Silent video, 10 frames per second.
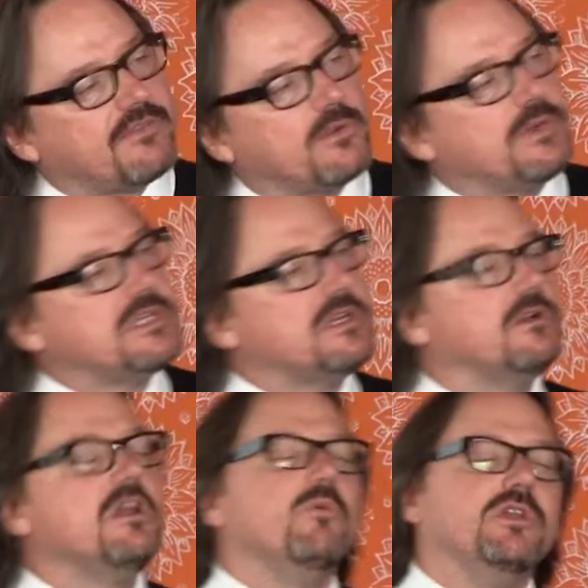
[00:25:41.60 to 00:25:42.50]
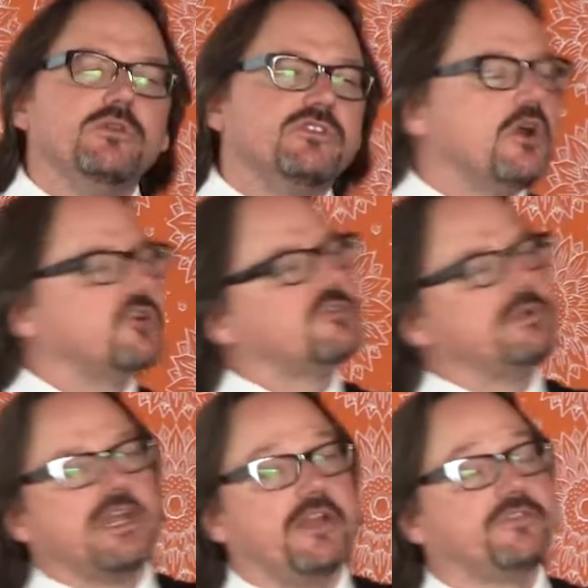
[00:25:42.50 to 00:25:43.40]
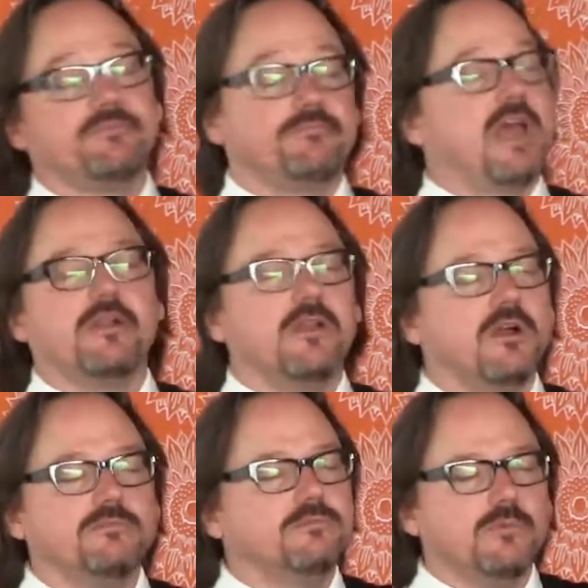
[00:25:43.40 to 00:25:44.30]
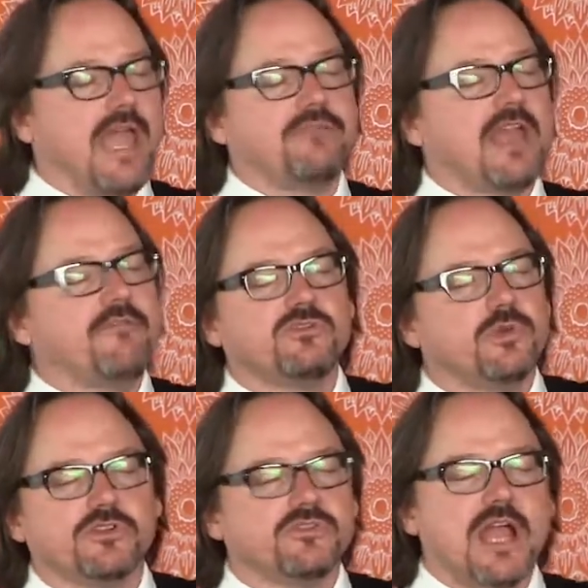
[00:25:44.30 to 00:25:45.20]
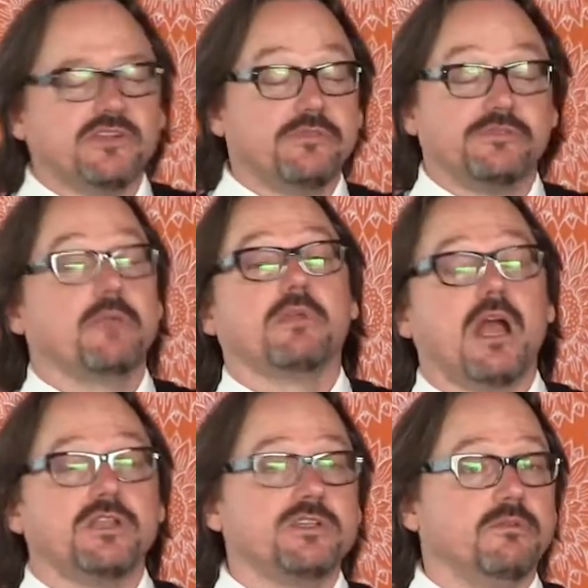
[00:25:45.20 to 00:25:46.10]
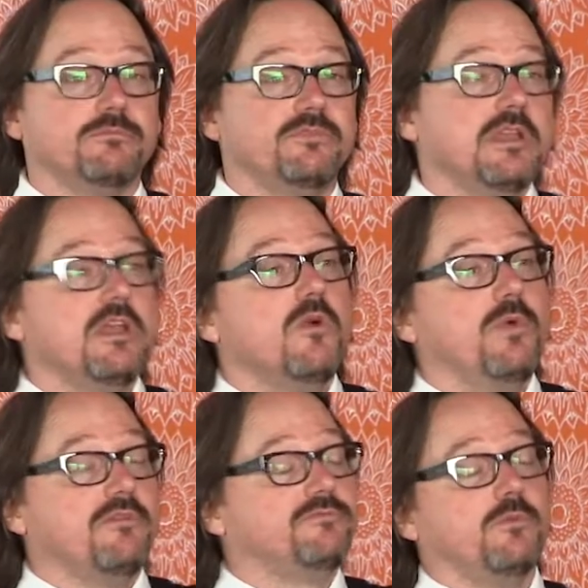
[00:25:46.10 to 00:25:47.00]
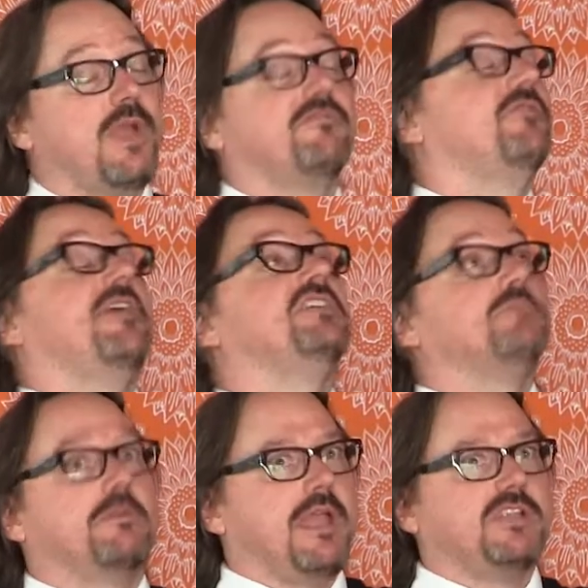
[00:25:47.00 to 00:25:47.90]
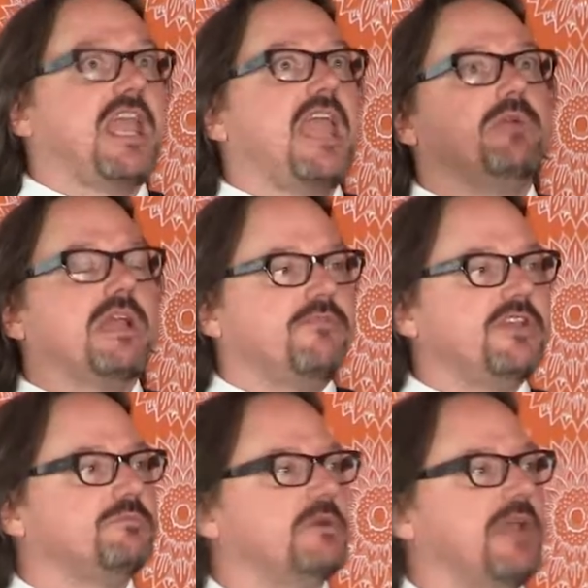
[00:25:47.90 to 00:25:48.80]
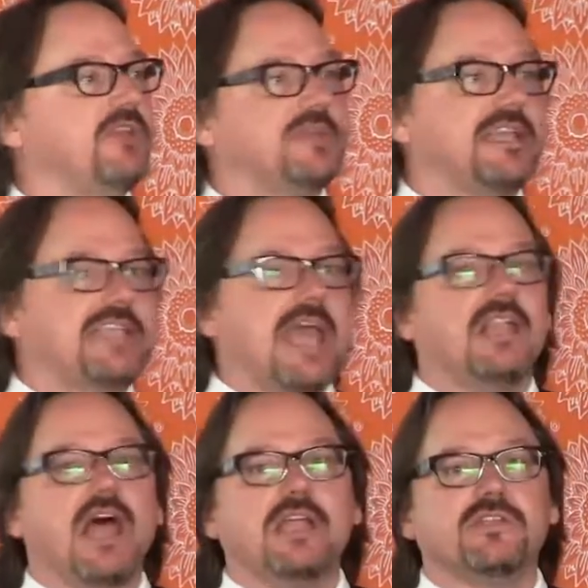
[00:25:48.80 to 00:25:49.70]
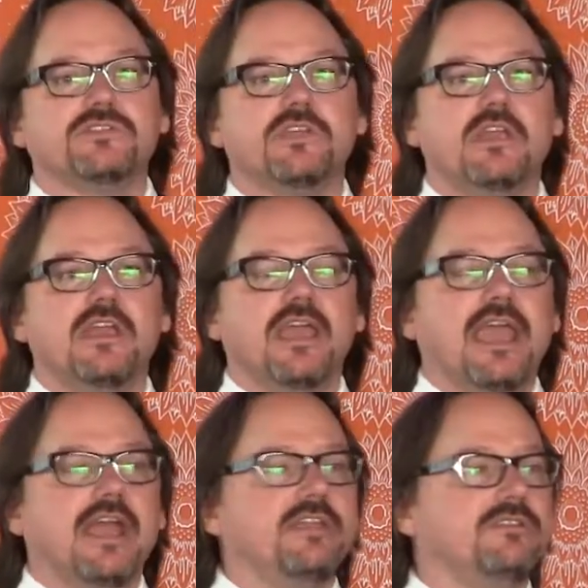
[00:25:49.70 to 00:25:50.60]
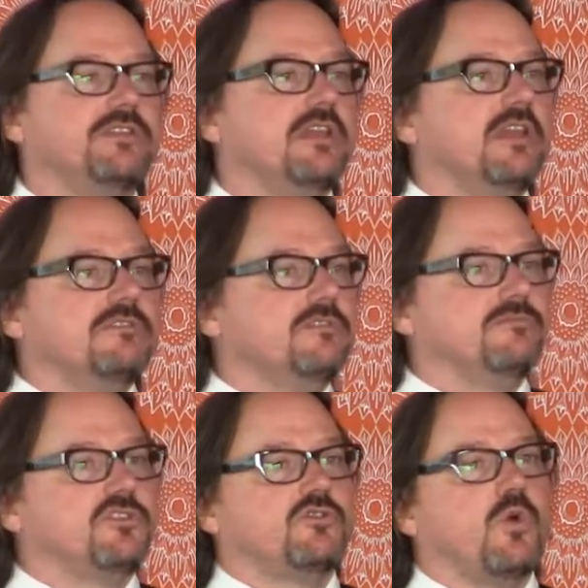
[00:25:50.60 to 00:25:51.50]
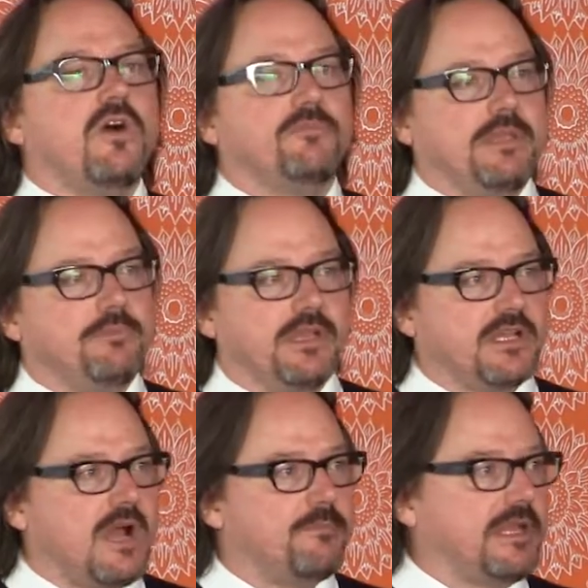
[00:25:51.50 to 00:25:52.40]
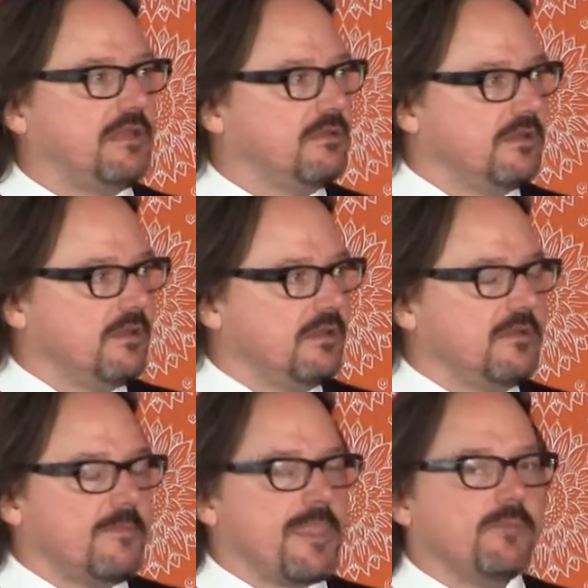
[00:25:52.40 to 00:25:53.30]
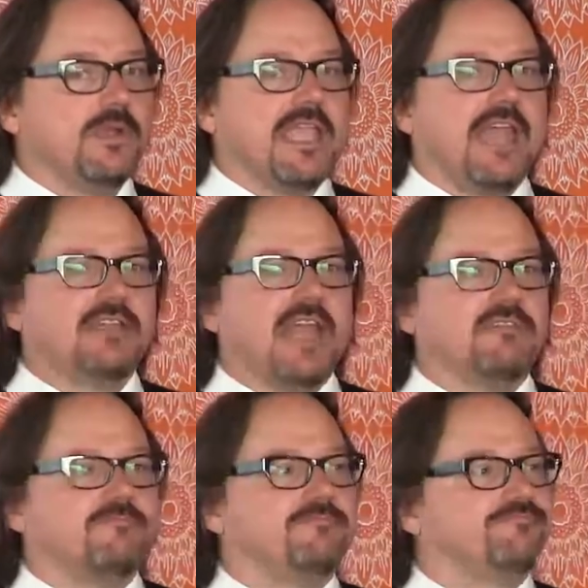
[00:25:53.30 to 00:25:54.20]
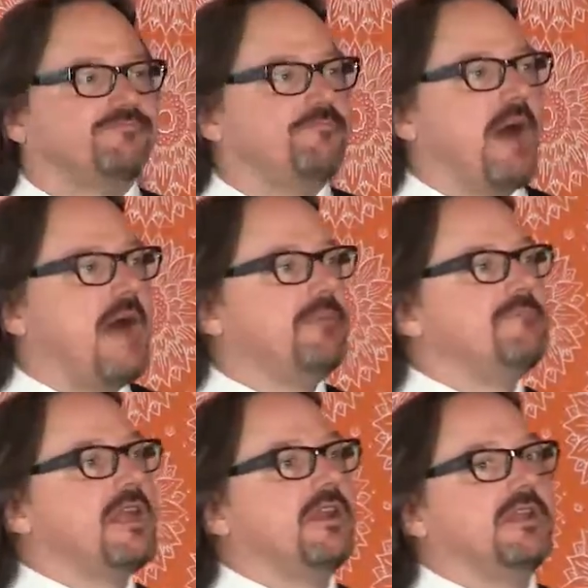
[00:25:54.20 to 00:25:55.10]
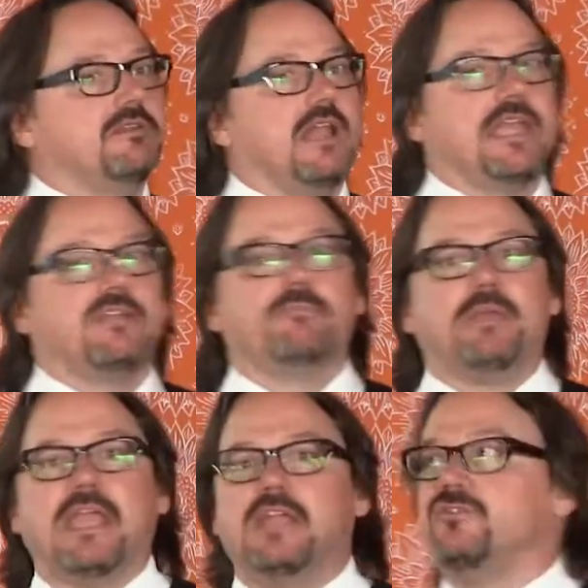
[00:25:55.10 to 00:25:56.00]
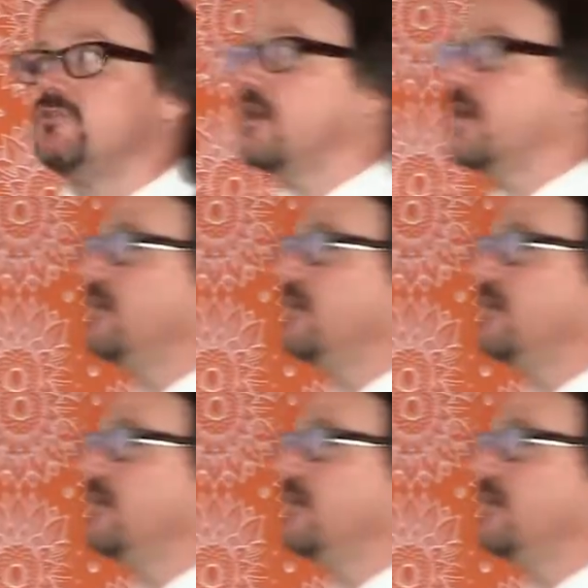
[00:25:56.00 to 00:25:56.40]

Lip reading: of thing we do. We do social because, I don't know, we have to have a Twitter strategy of some kind. So we have a Facebook page. Yay, we got a Facebook page. We got 10 likes and 12 people in the company. We can't get Bob and Mary to like the page, darn